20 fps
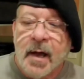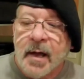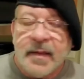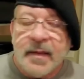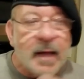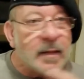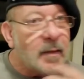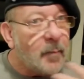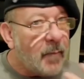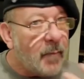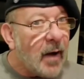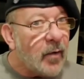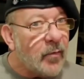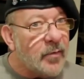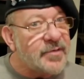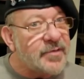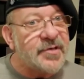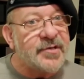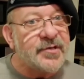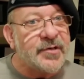that the
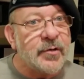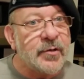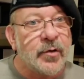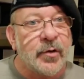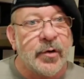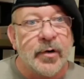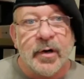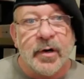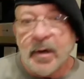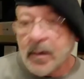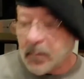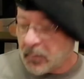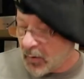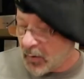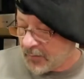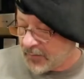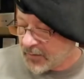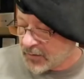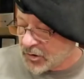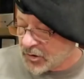batteries are still good at
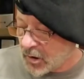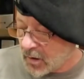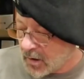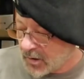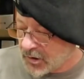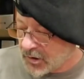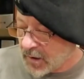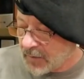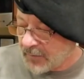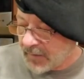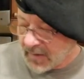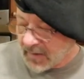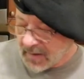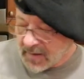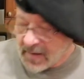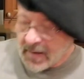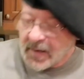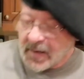perfect charge and everything.